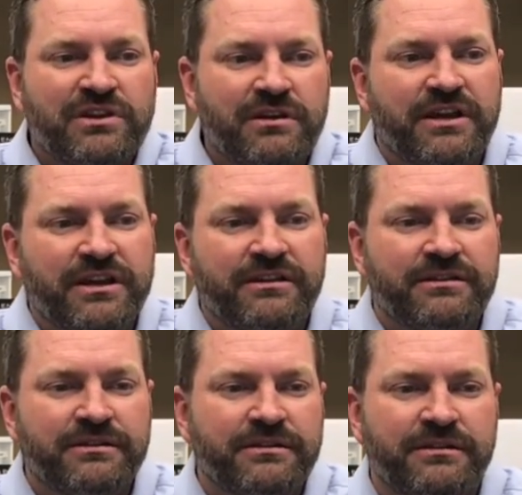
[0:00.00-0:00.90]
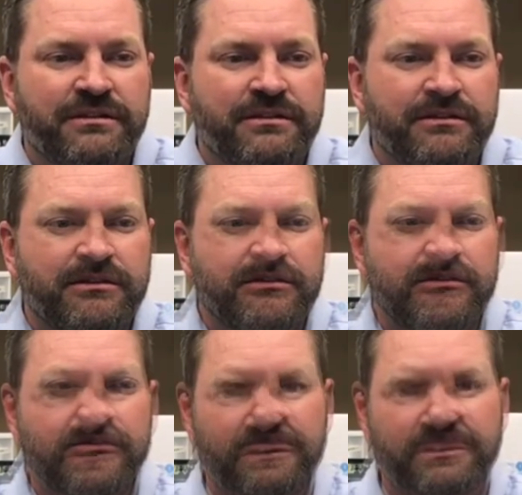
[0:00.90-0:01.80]
right.
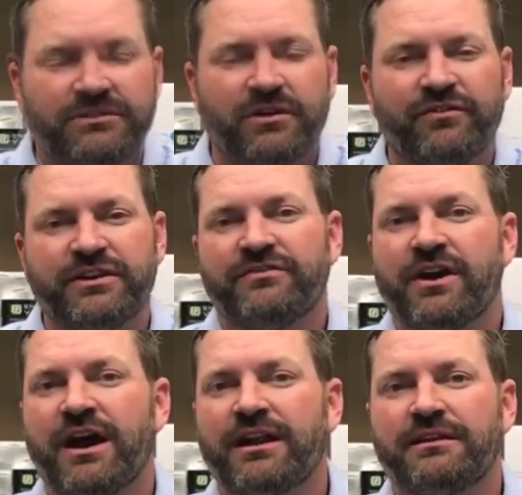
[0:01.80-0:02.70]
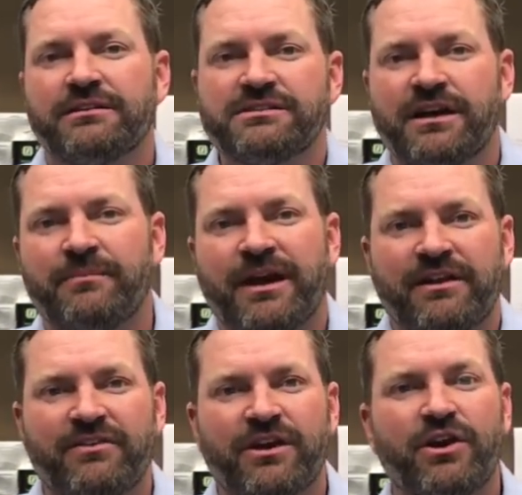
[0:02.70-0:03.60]
So hopefully you've got a little something out
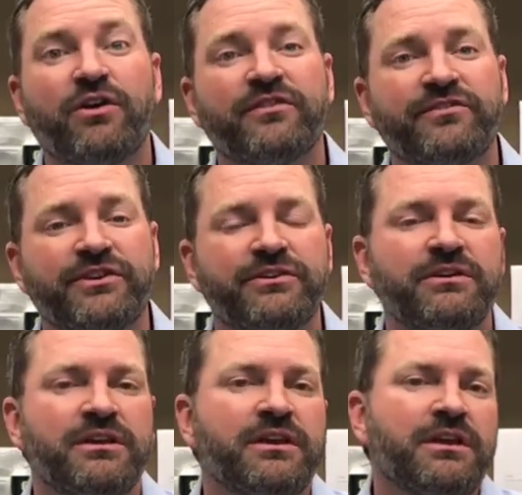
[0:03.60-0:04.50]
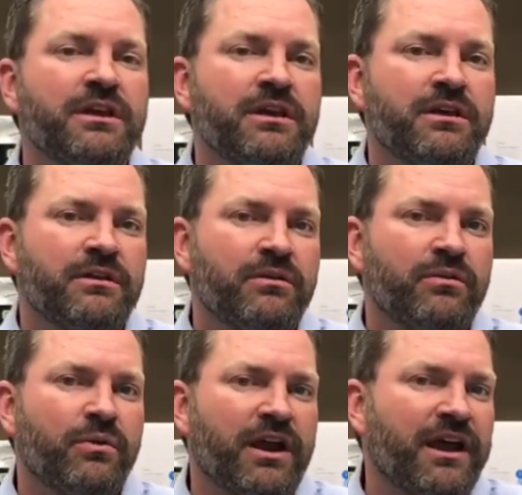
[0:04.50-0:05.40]
of our overview.
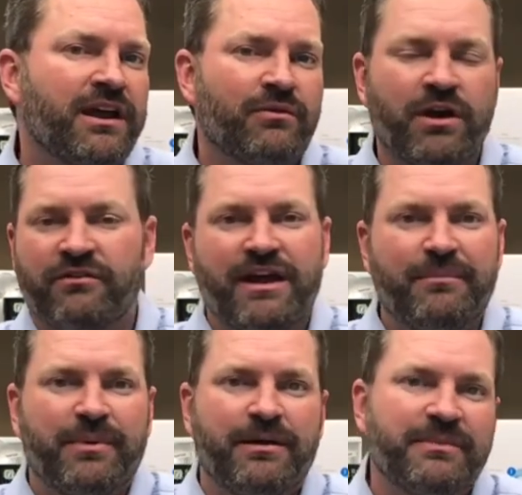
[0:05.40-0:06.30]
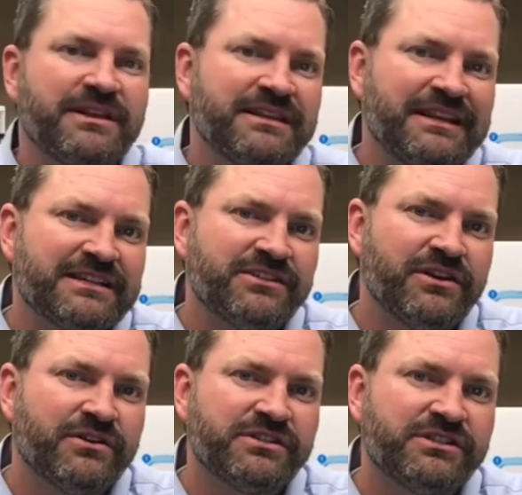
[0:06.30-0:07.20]
What I kind of want to wrap up and let you
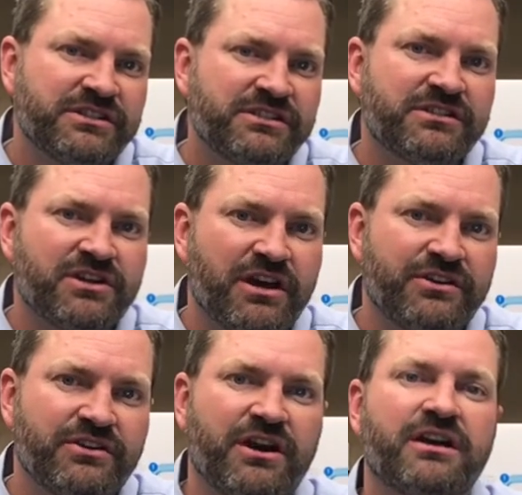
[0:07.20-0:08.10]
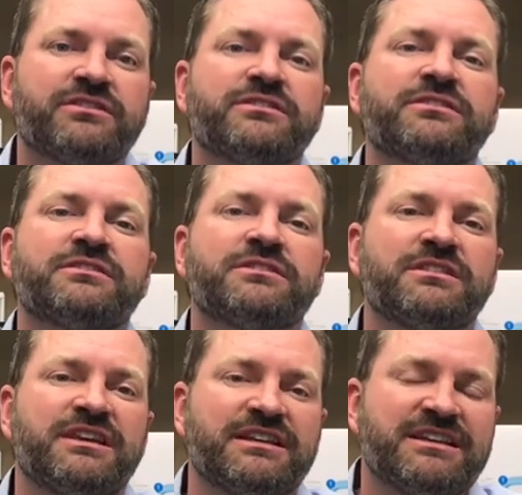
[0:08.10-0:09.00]
know is just talk to your doctor,
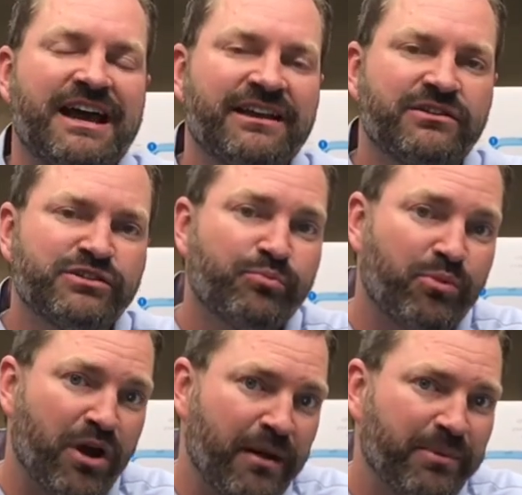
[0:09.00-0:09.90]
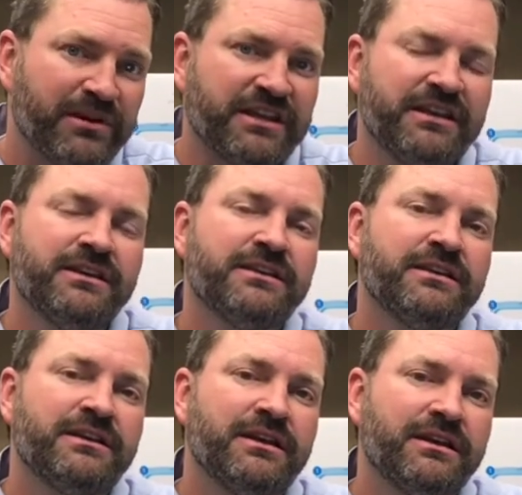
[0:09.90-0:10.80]
get diagnosed properly,
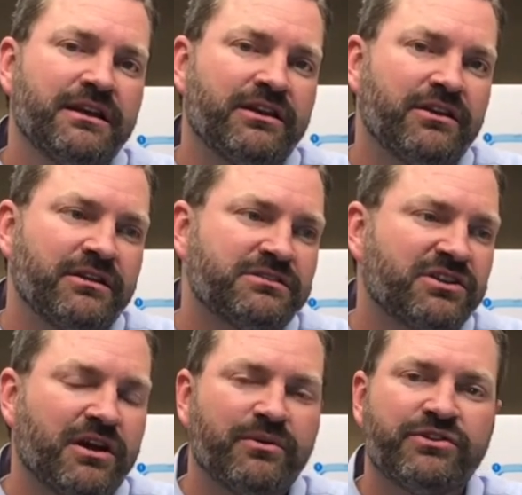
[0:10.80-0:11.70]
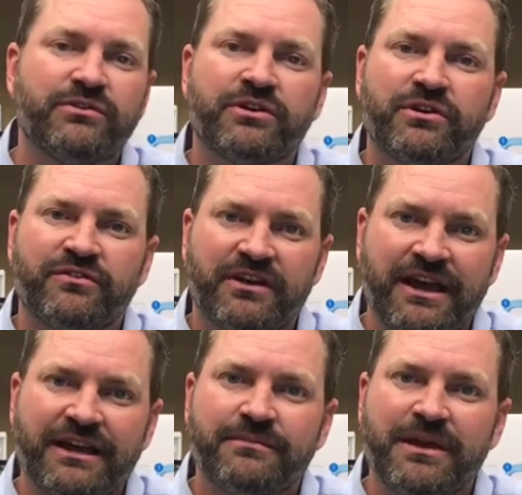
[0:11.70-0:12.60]
and start with doing an
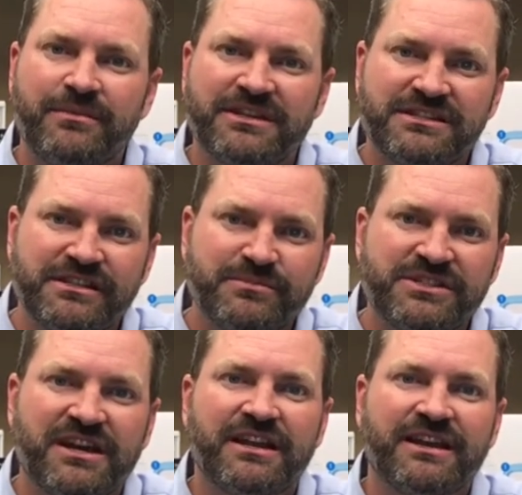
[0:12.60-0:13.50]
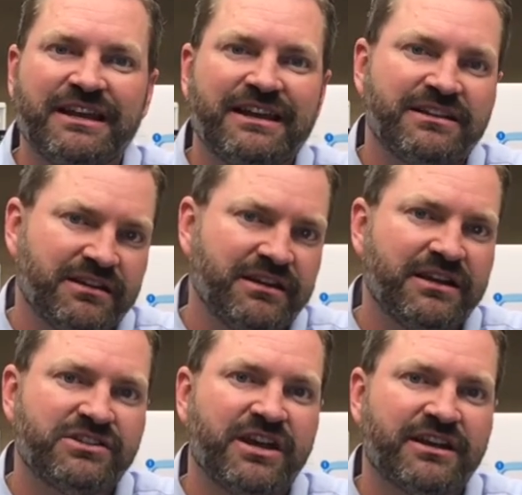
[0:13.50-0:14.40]
overnight and maybe a sleep study and get
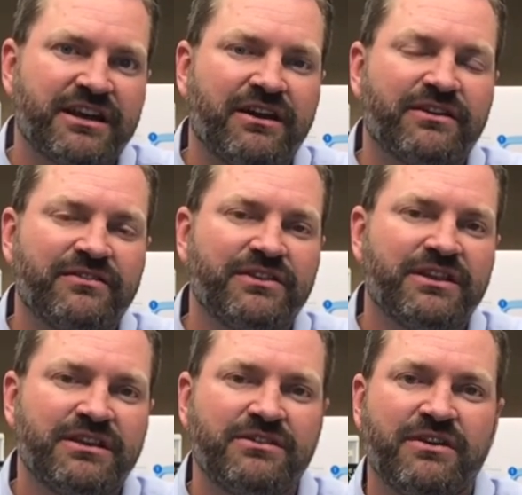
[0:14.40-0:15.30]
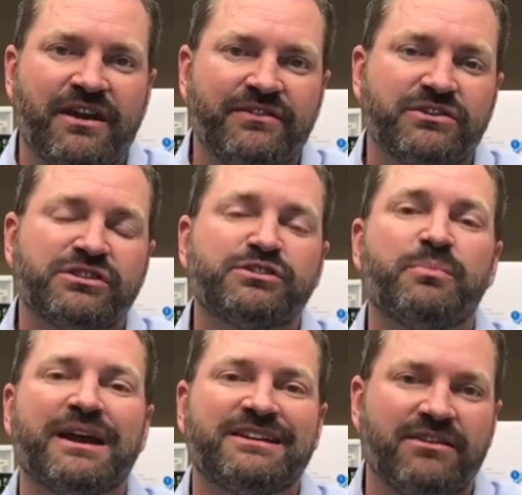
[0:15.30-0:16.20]
it checked out if you
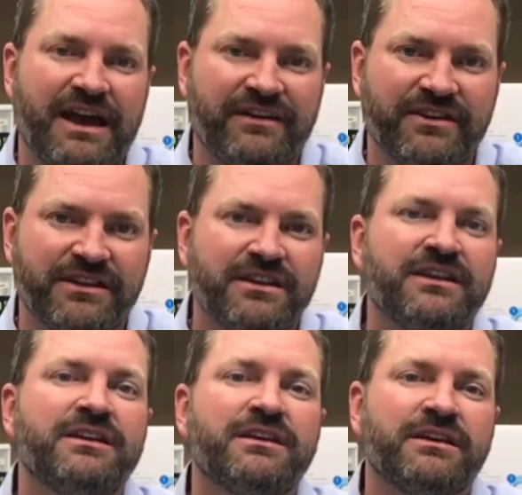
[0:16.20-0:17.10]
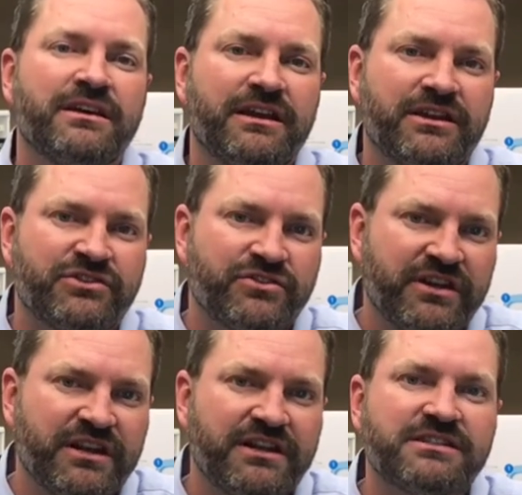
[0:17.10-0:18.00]
suspect you have it. Get it
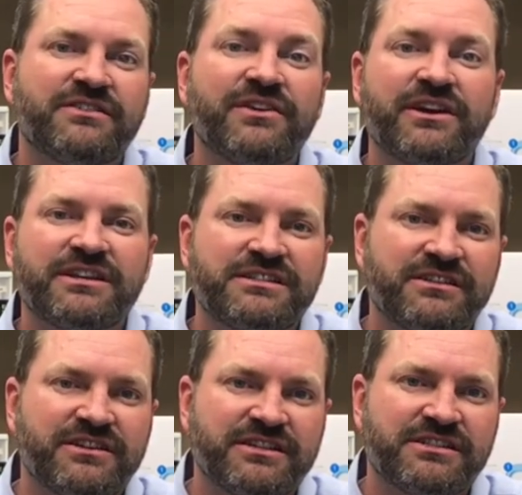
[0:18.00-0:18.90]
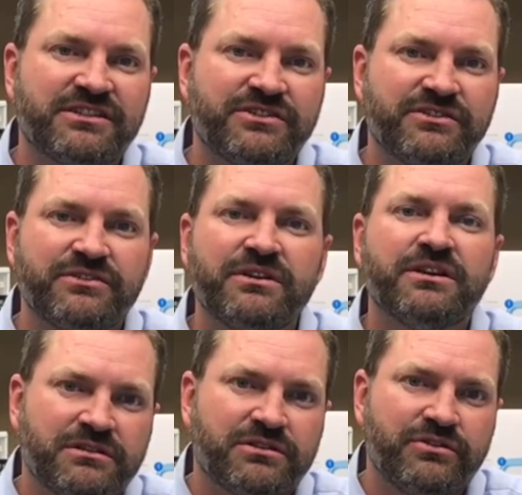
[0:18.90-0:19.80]
treated. It's a very serious issue.
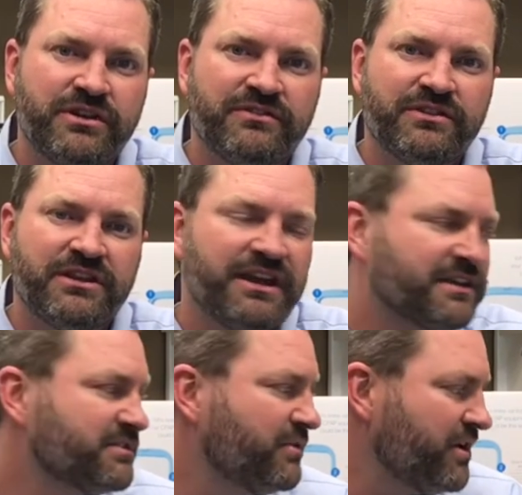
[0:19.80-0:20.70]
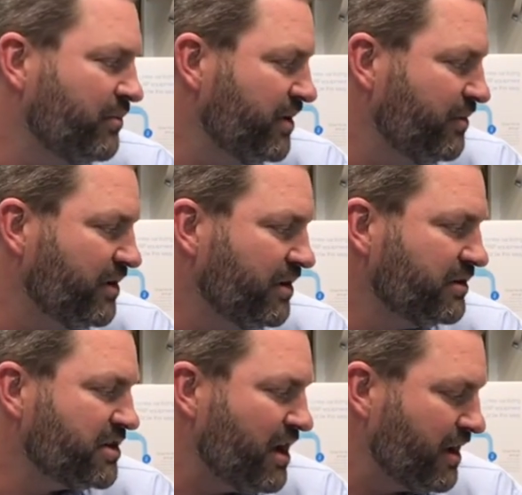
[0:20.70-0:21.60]
Tune into the next one. We will
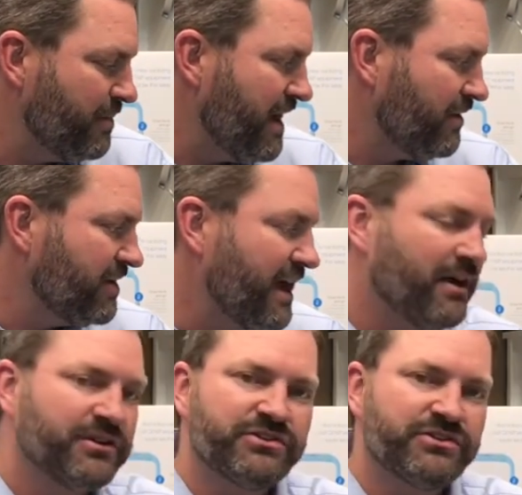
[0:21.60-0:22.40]
talk about how to